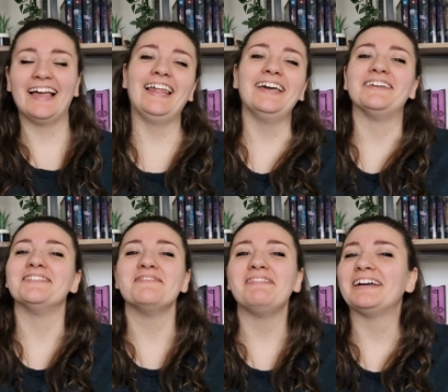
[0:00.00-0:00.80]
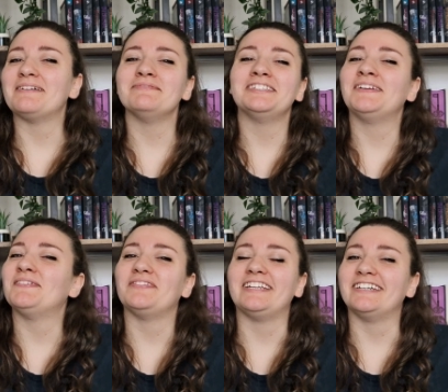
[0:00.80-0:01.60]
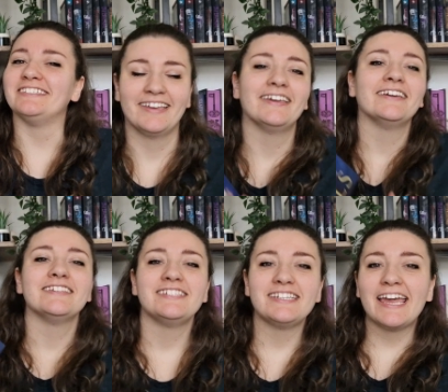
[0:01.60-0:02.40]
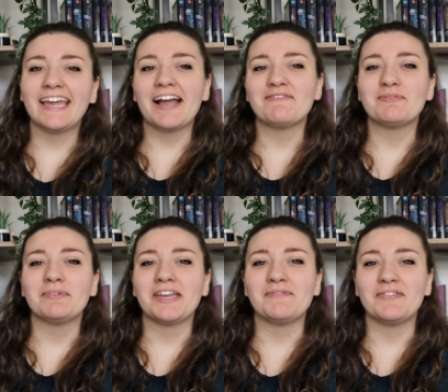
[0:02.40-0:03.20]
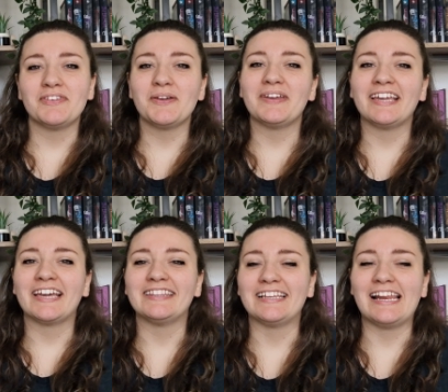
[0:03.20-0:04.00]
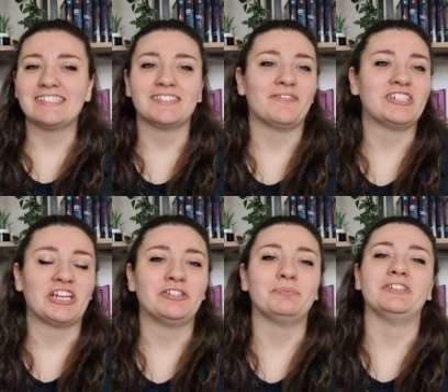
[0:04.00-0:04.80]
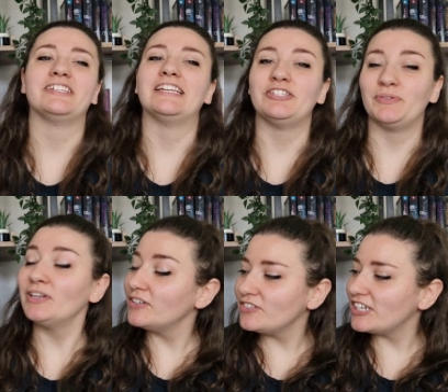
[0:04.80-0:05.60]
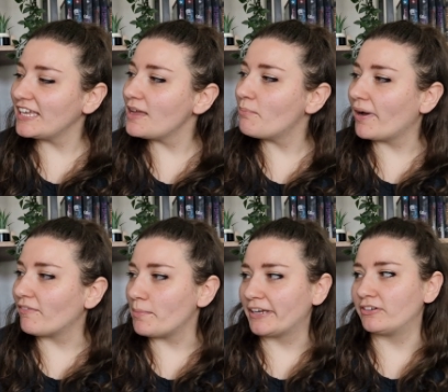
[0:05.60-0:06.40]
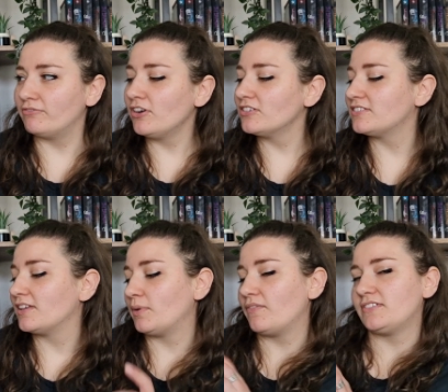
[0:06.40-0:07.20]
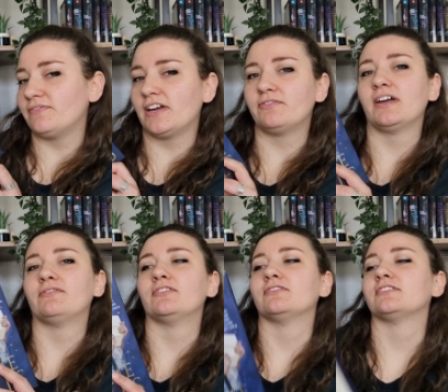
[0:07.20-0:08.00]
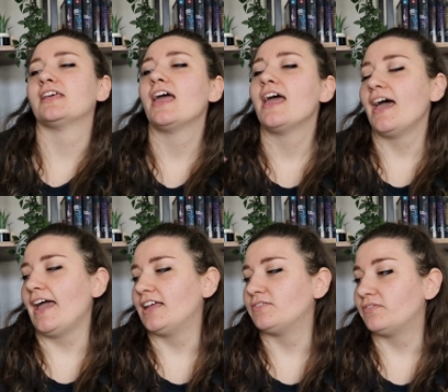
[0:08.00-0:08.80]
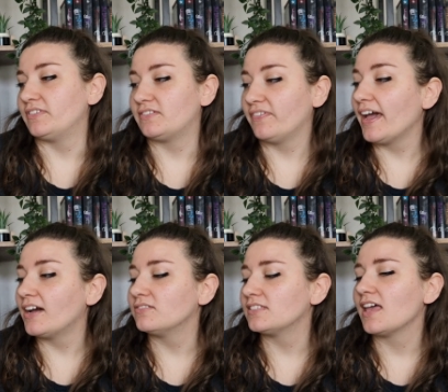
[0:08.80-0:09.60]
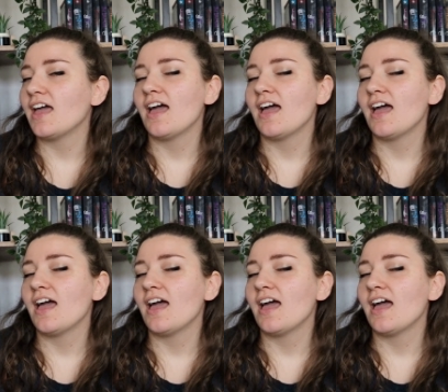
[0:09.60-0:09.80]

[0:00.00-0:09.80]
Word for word: Hello, welcome to another video. Today I will be reviewing the Letters of Enchantment duology by Rebecca Ross with Divine Rivals and Ruthless Vows.